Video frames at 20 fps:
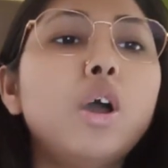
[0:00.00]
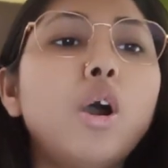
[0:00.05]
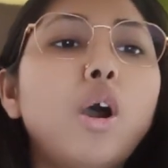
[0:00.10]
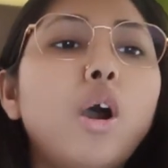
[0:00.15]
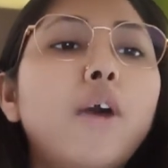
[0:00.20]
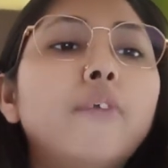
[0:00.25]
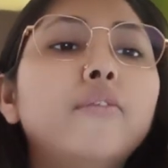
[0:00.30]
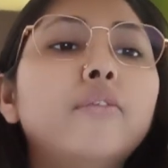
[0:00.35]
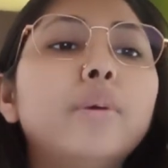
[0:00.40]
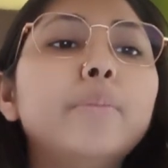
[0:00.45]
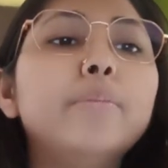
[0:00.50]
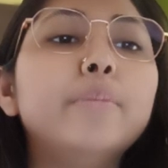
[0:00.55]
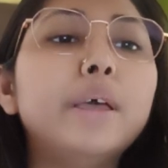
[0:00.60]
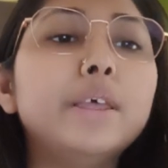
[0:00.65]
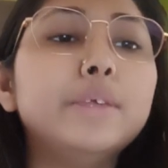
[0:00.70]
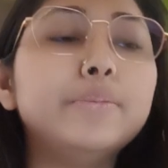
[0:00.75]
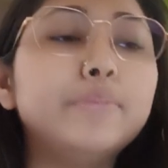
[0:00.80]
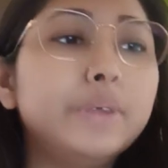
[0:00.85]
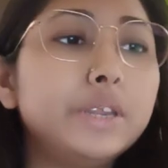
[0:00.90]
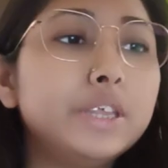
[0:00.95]
of a
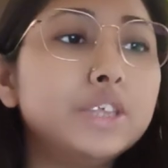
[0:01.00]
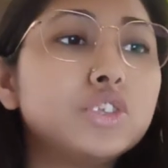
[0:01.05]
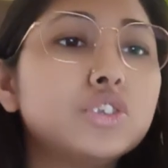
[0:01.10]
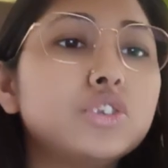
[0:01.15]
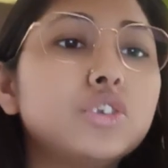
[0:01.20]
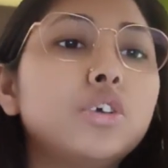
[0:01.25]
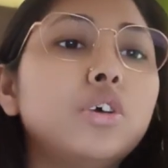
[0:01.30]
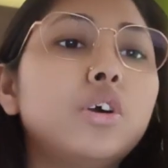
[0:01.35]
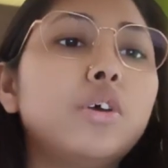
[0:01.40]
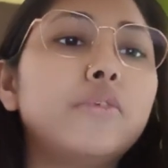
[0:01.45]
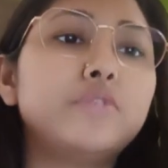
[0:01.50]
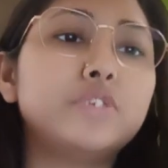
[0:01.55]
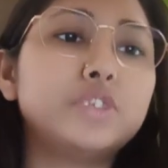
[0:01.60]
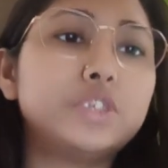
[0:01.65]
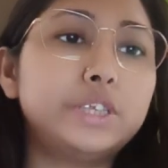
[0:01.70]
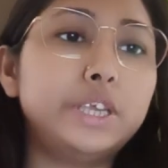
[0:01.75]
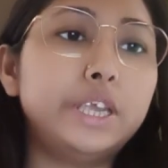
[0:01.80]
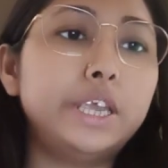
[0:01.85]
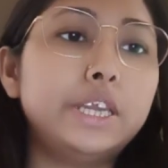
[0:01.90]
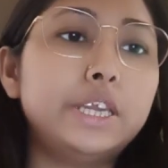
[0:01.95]
Minister of
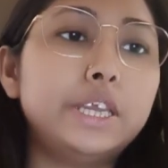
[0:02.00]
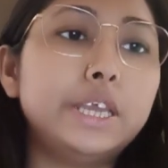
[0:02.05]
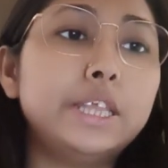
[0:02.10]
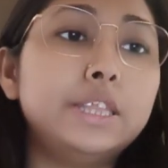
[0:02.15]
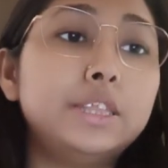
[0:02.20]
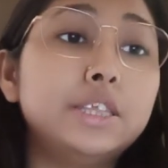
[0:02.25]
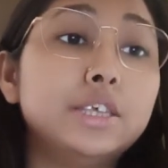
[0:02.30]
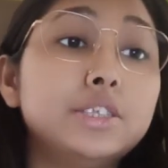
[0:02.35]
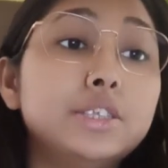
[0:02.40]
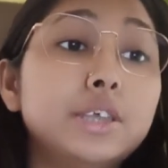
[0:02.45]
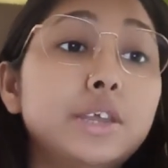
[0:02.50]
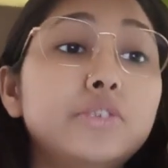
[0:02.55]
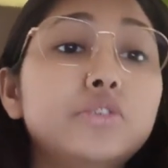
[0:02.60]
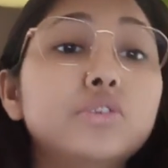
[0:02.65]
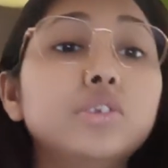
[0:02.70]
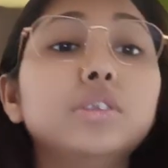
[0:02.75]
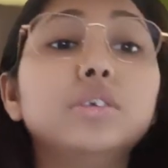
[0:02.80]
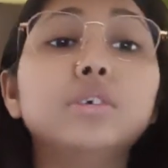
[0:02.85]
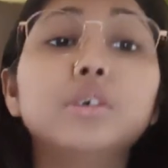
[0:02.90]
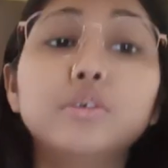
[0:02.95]
State in the
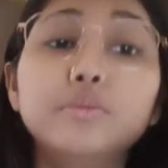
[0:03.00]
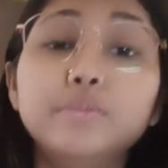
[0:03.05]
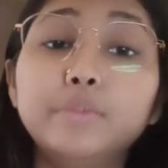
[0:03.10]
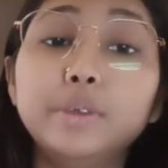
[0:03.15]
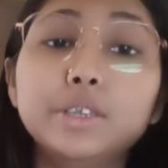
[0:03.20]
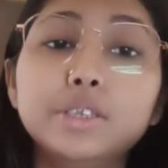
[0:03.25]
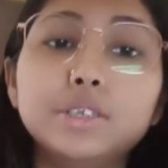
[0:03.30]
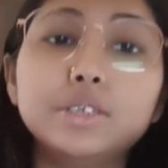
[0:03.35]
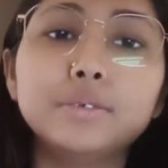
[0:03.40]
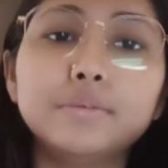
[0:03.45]
central government?